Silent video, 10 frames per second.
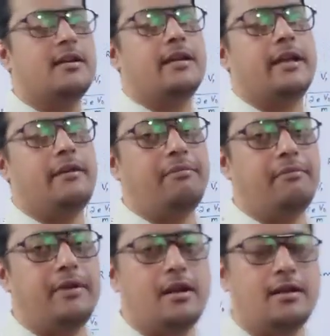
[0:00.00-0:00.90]
if
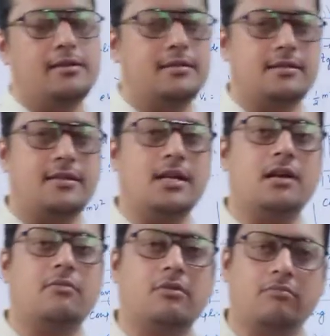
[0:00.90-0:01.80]
we are discussing
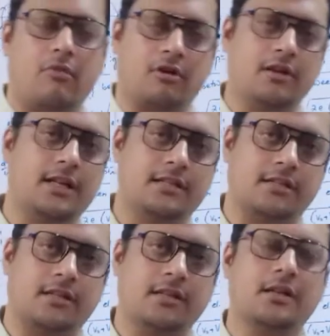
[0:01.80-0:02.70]
about
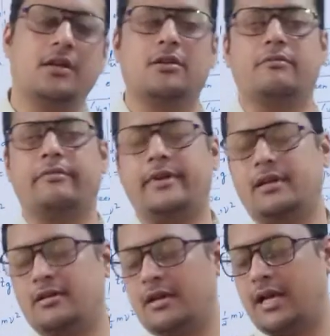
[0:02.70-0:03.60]
modulation,
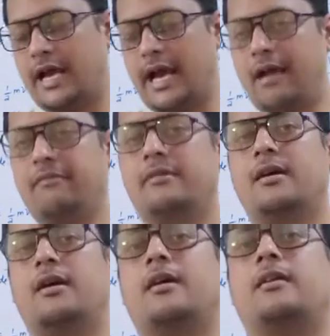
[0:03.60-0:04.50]
we have
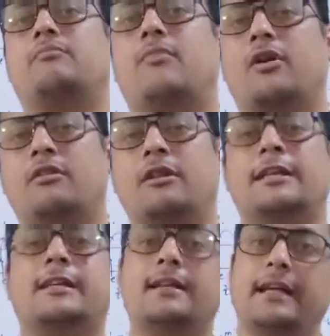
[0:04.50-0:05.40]
a
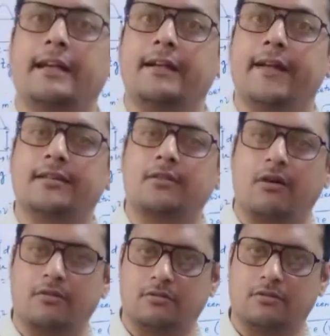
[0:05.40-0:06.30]
modulation index
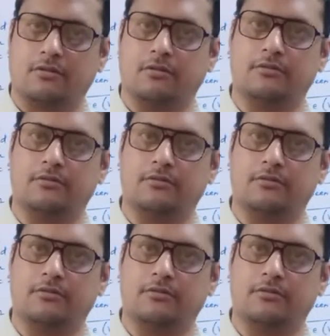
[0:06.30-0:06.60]
also.